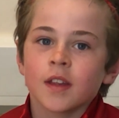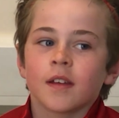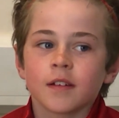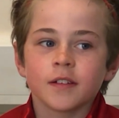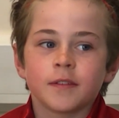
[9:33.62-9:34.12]

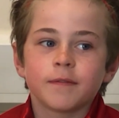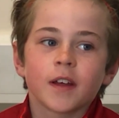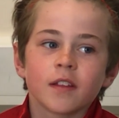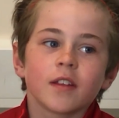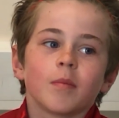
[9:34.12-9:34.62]
No, I'd
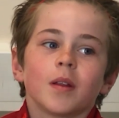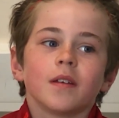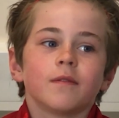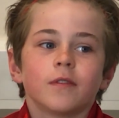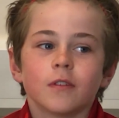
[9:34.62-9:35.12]
fancy
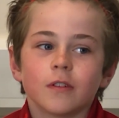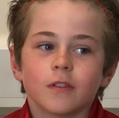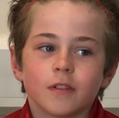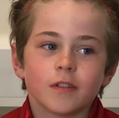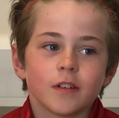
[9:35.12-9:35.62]
playing
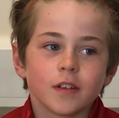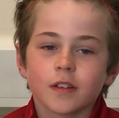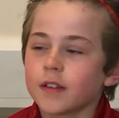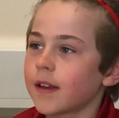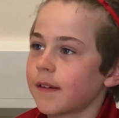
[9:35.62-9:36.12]
for
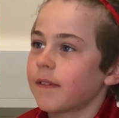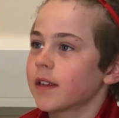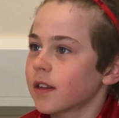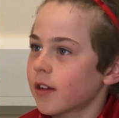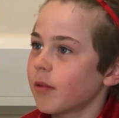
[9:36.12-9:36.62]

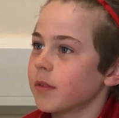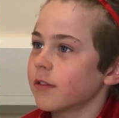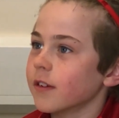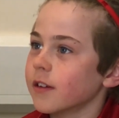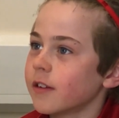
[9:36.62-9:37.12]
Atletico
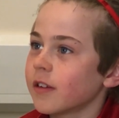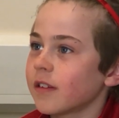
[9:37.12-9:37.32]
Madrid.